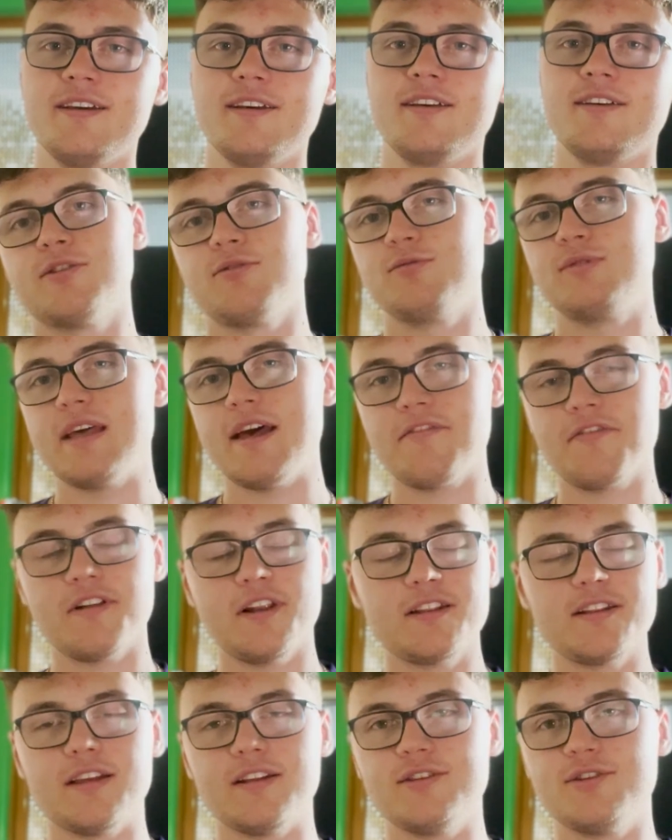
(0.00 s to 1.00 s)
So
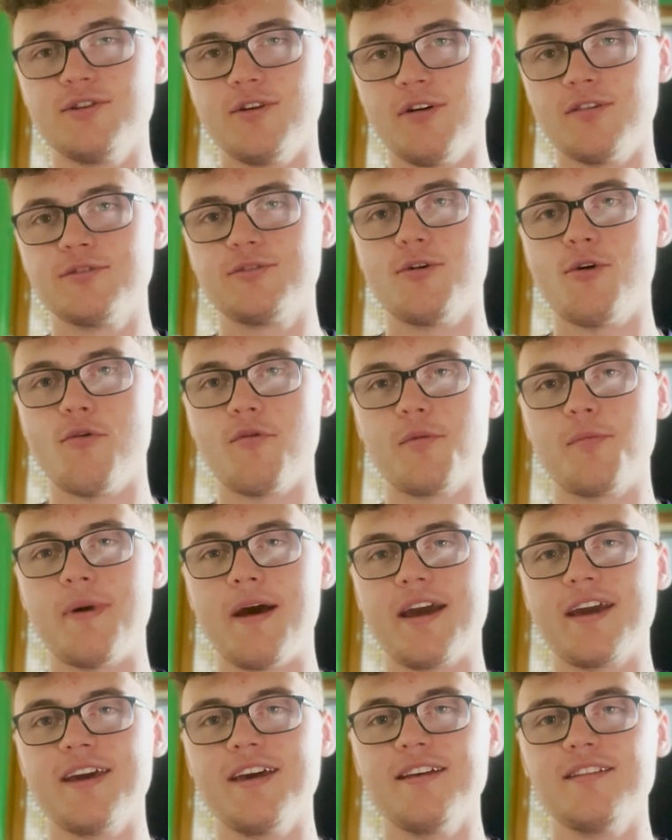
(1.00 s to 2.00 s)
definitely don't
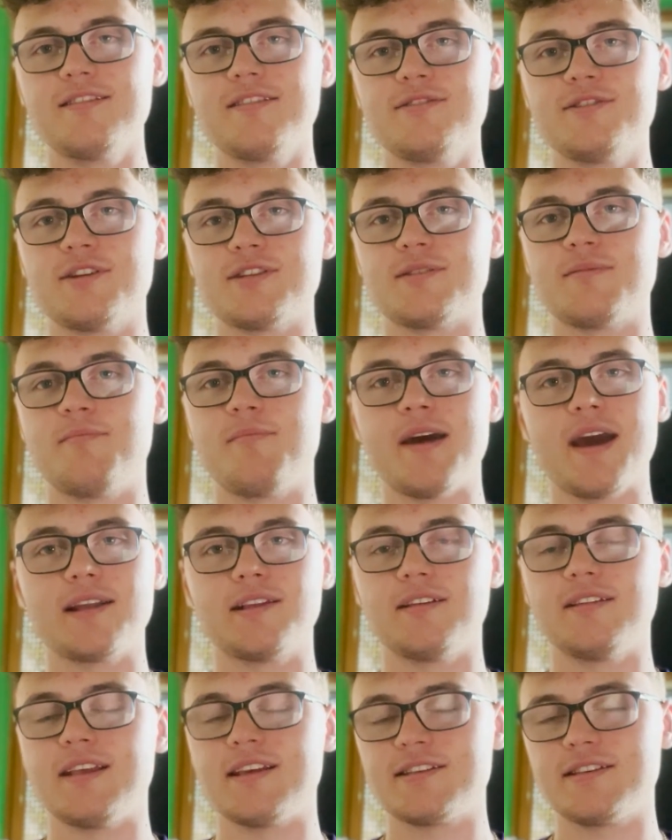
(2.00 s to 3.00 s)
overpack it, just pack
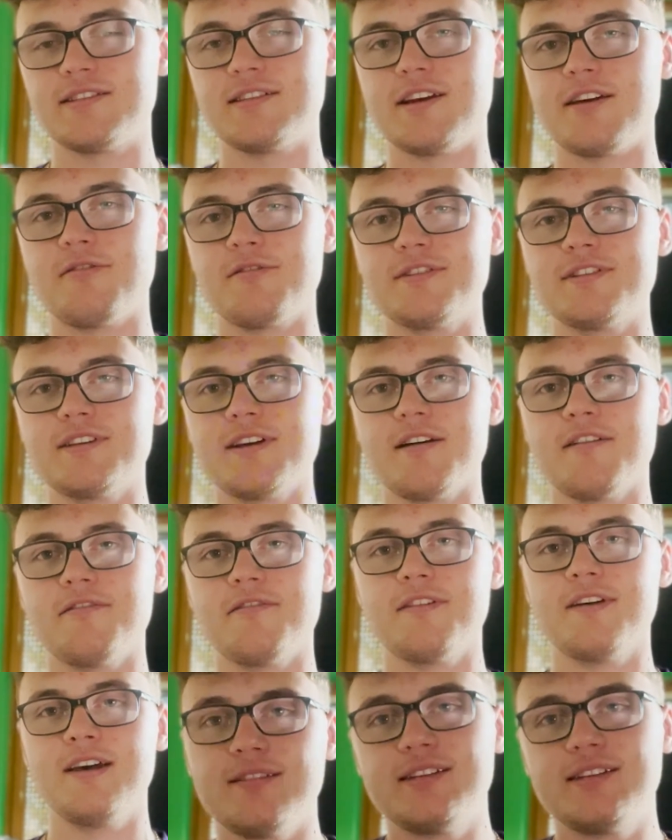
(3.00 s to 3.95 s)
the necessary stuff.